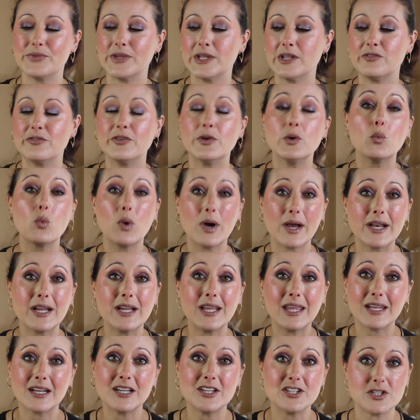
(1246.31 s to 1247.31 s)
if you want
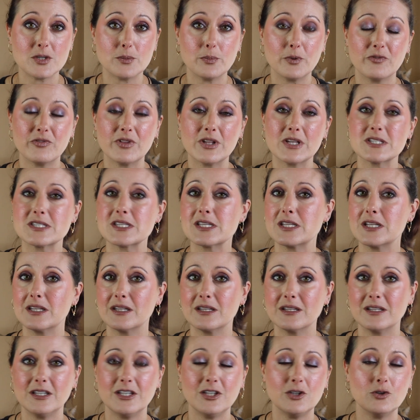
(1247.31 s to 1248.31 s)
to get a dupe of this and